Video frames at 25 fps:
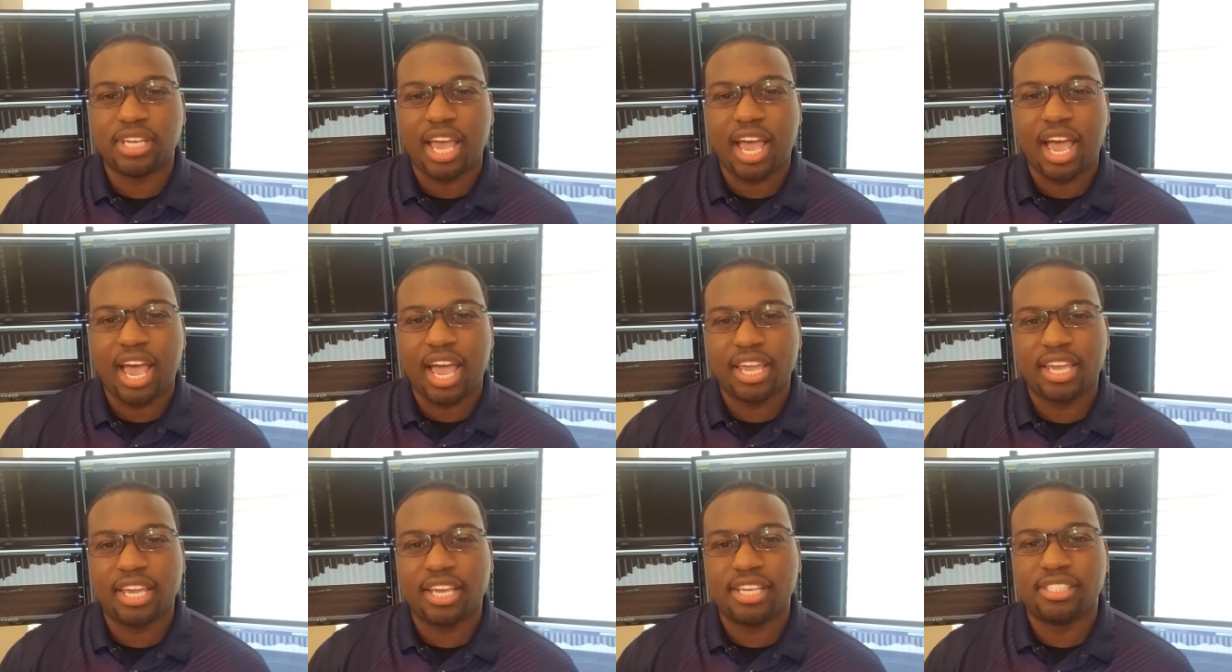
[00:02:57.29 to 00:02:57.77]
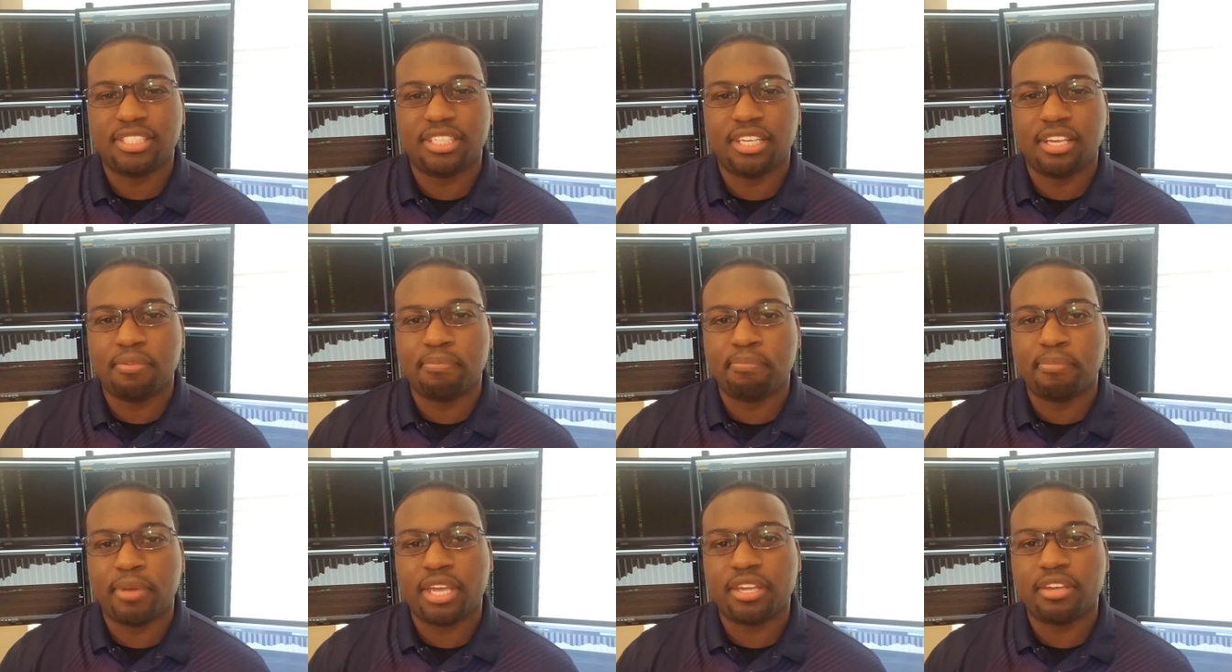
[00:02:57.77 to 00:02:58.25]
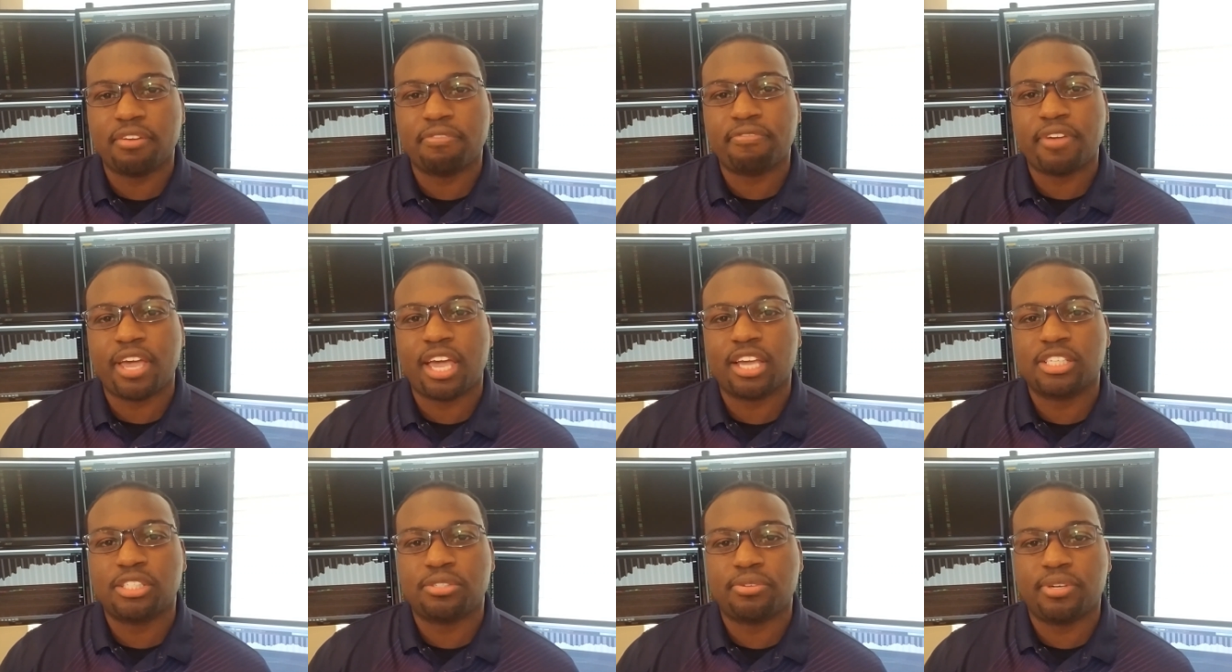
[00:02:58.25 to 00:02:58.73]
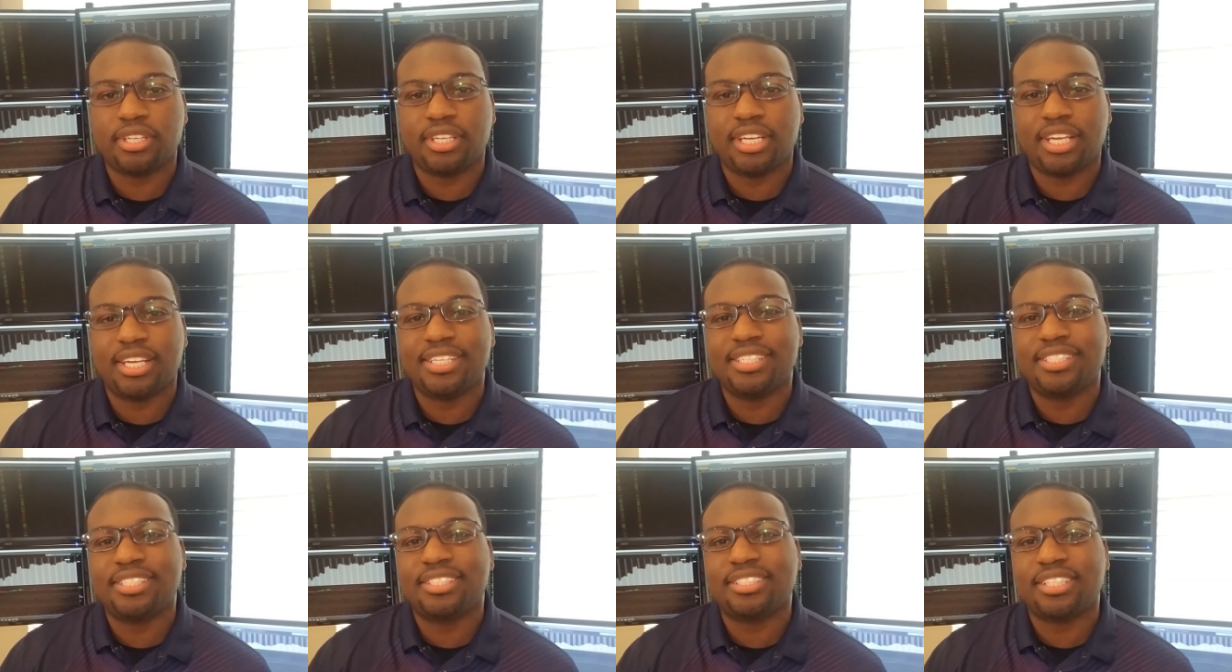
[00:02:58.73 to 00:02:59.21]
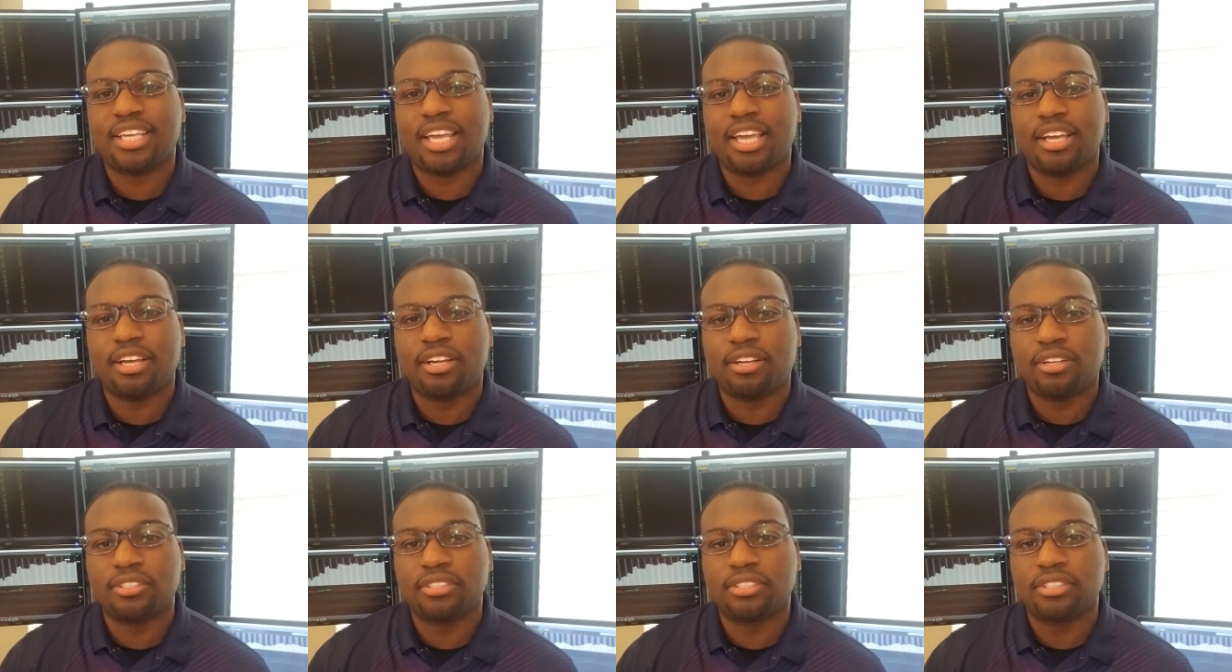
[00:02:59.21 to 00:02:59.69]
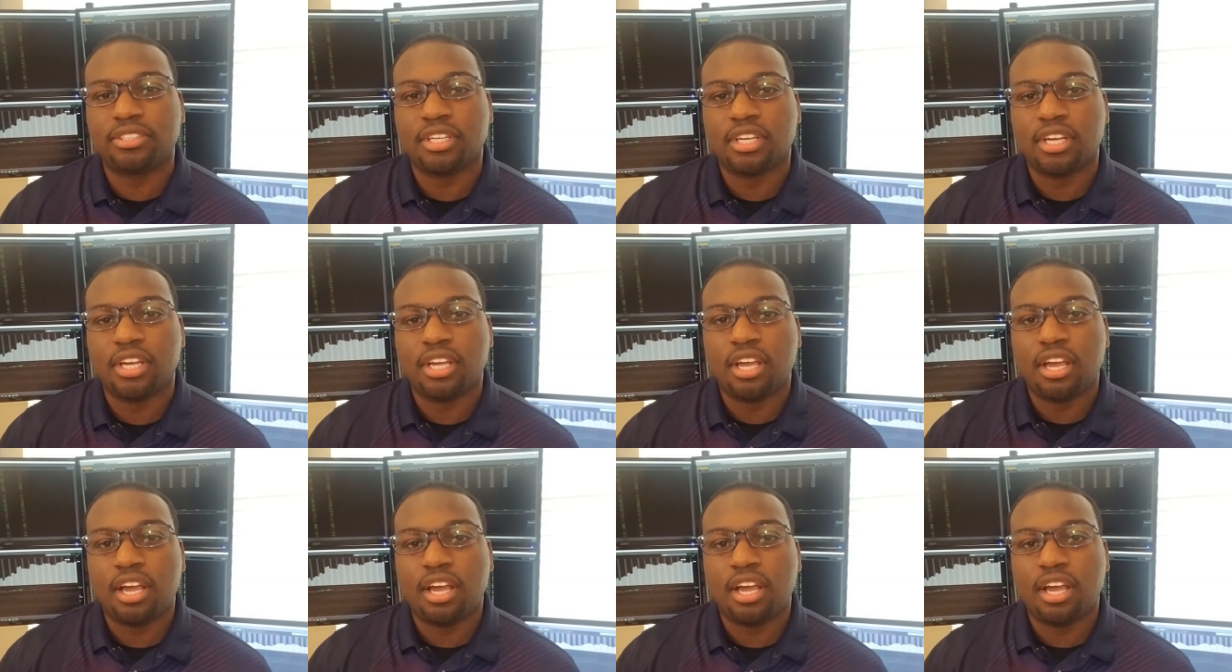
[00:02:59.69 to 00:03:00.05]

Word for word: the ISM manufacturing and sales